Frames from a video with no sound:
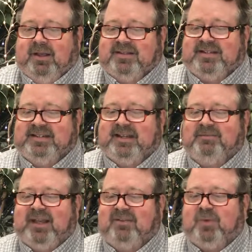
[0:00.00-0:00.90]
See,
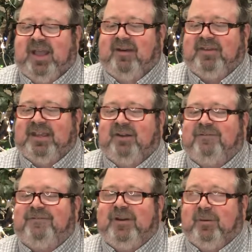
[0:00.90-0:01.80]
sometimes we have
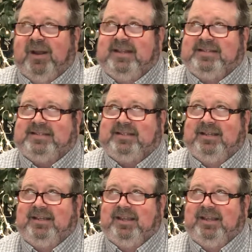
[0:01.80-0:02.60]
interference